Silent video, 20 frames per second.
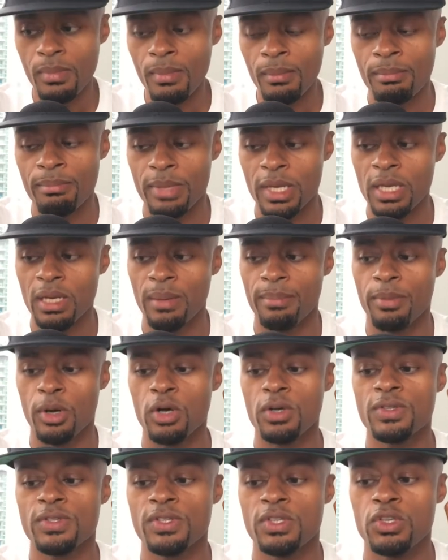Being a
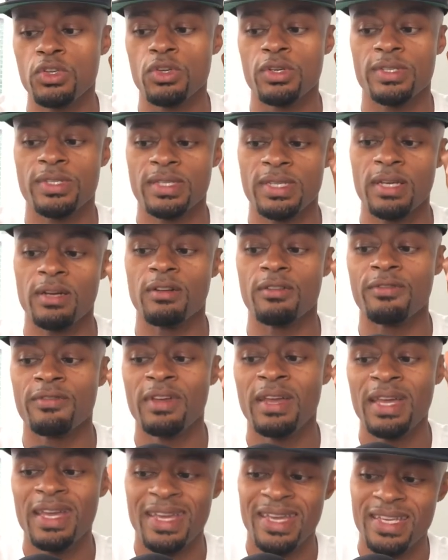boss to yourself
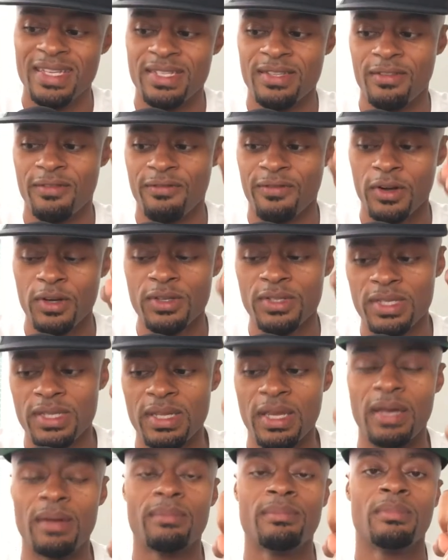is the first
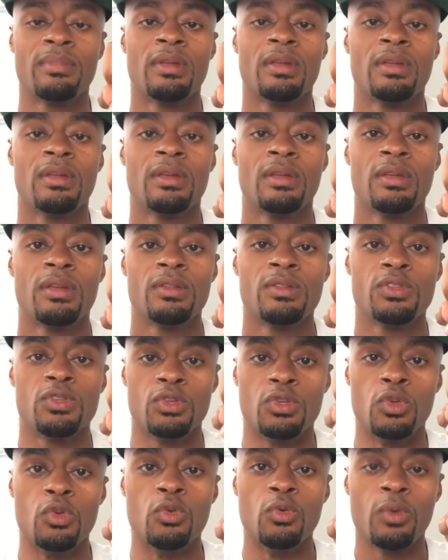step to
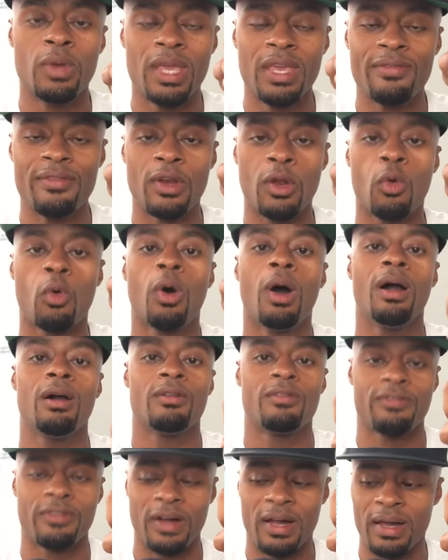you even
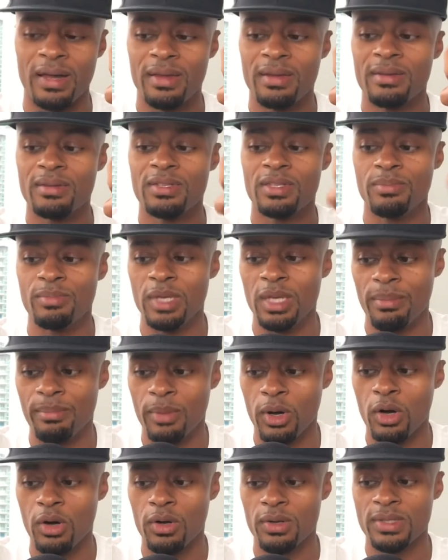qualifying to be a
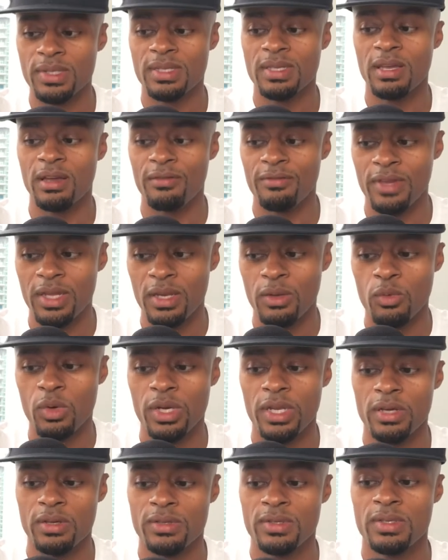boss of anyone
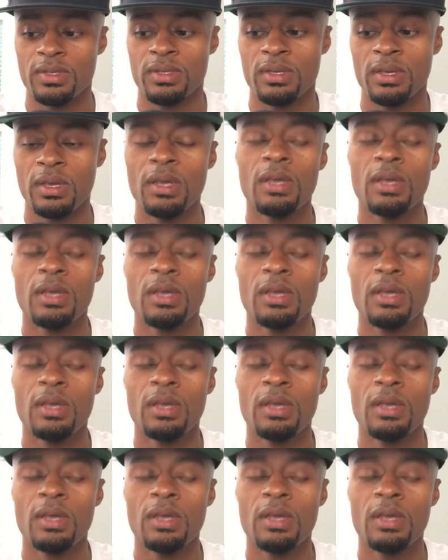else.